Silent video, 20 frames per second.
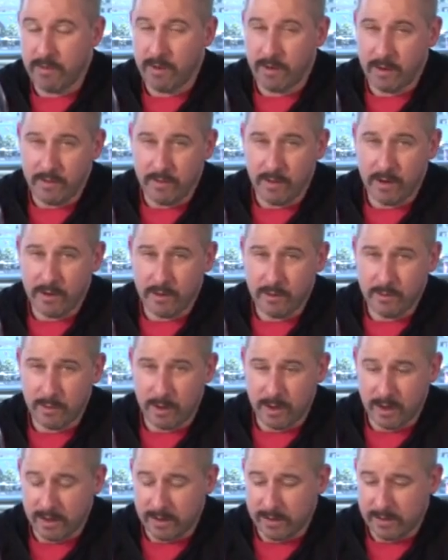very, very good
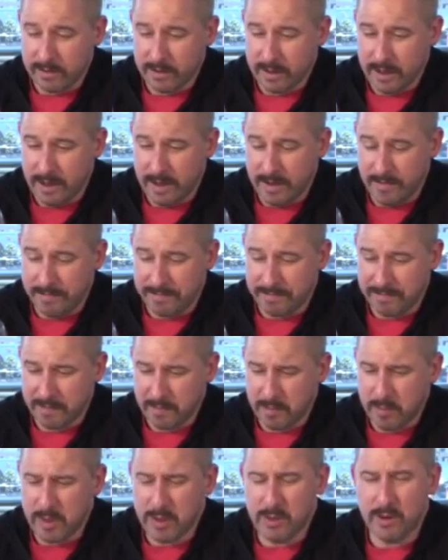wine. Um,
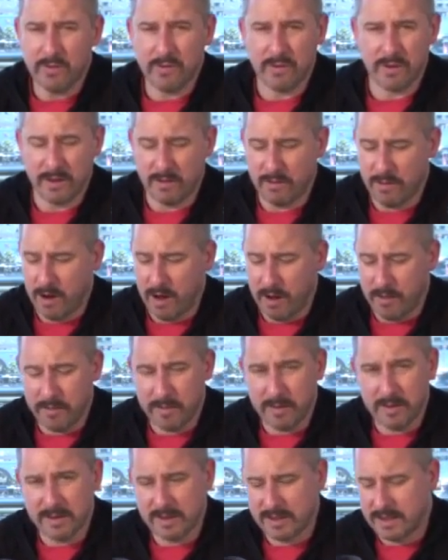beautifully ripe,
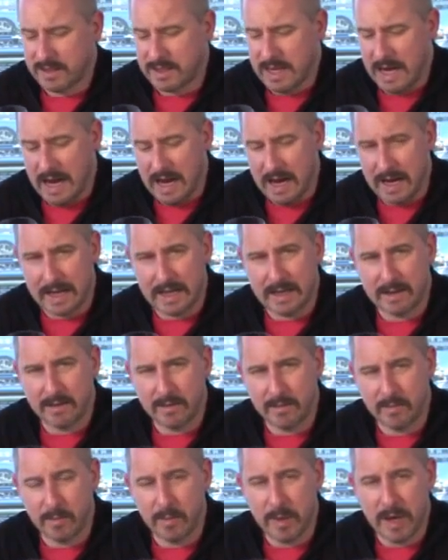dark
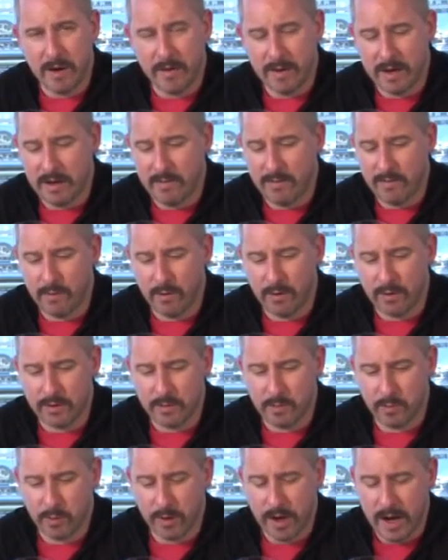berry fruits,
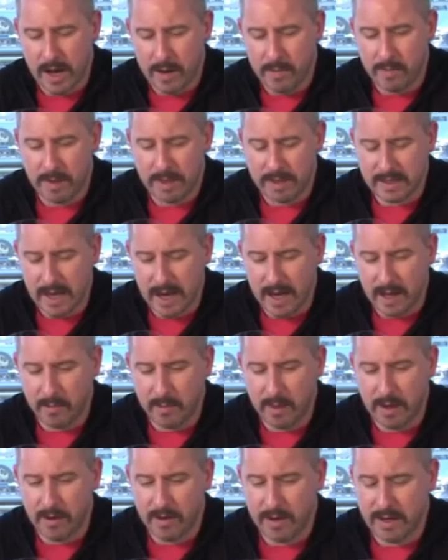brambly dark
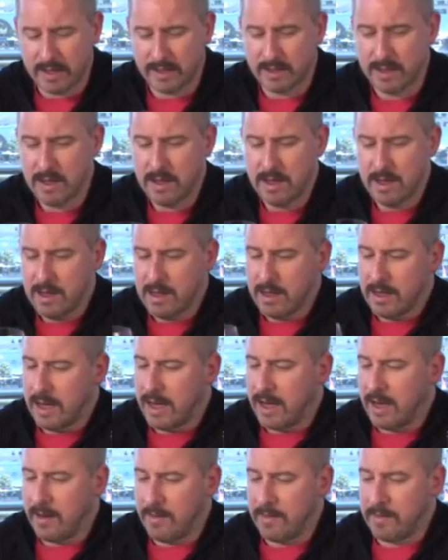berries,
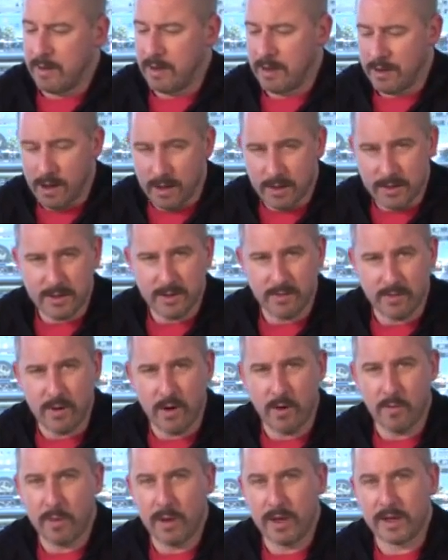um, lots of
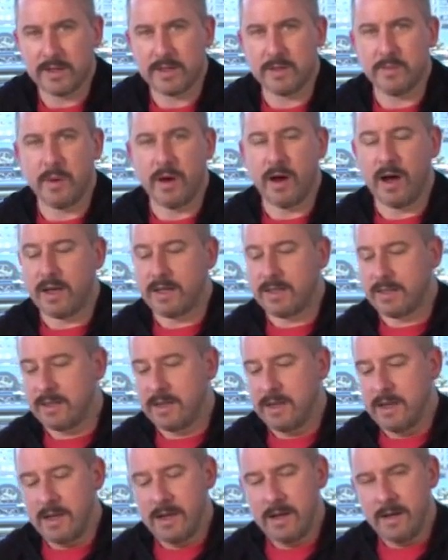complex spice.
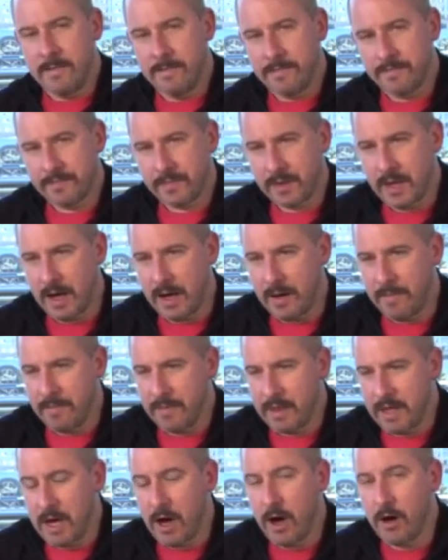
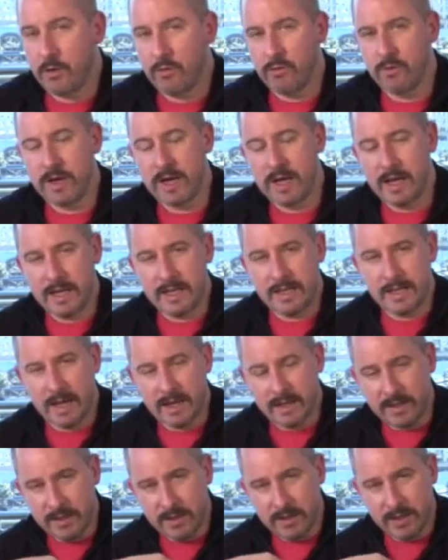Um, the oak really
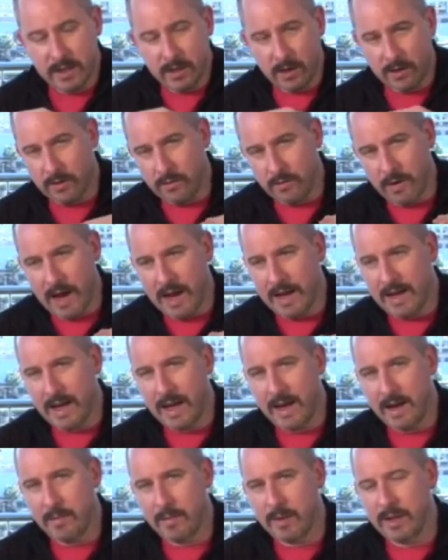does sit on the
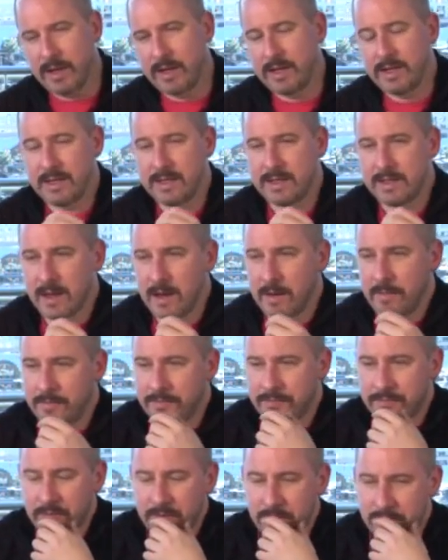radar, but it is,
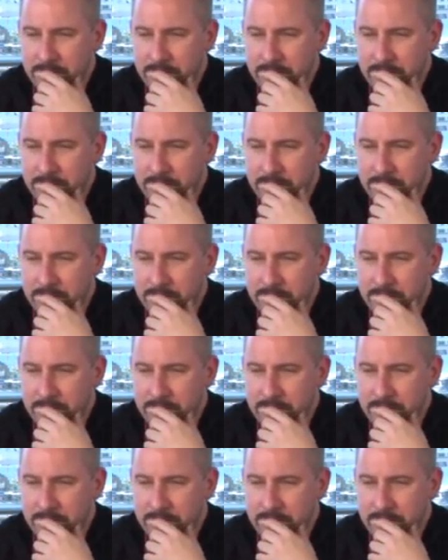um,